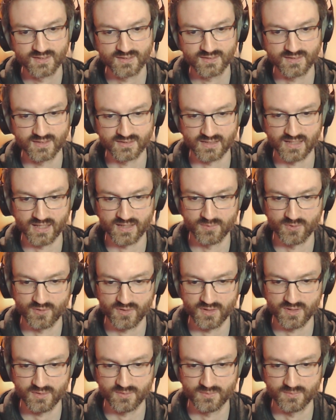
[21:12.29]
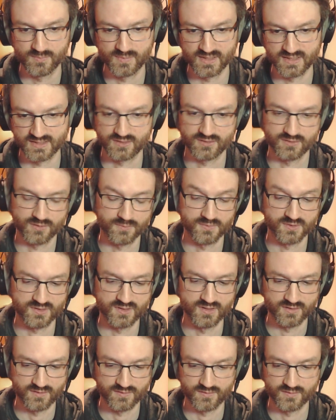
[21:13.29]
that library, plus
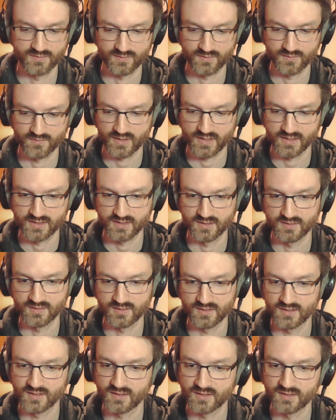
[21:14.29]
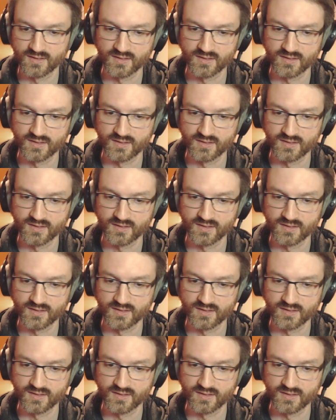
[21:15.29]
obviously rewriting the